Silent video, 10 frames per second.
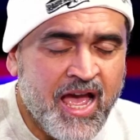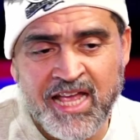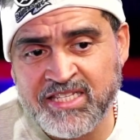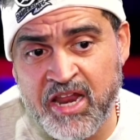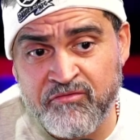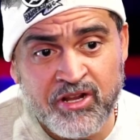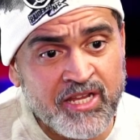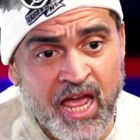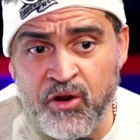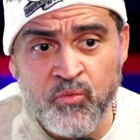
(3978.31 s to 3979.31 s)
I said,
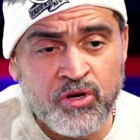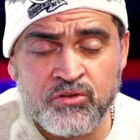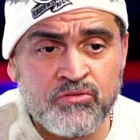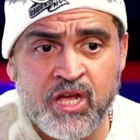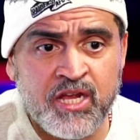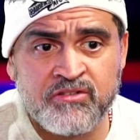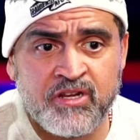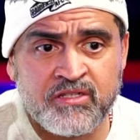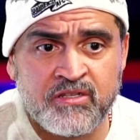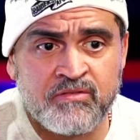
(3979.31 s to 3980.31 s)
really? I don't want to do
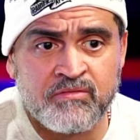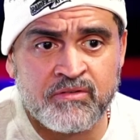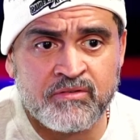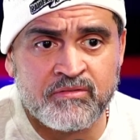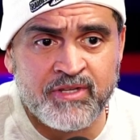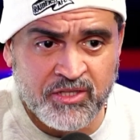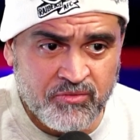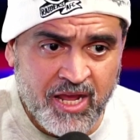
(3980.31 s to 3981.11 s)
contracts either. That's what I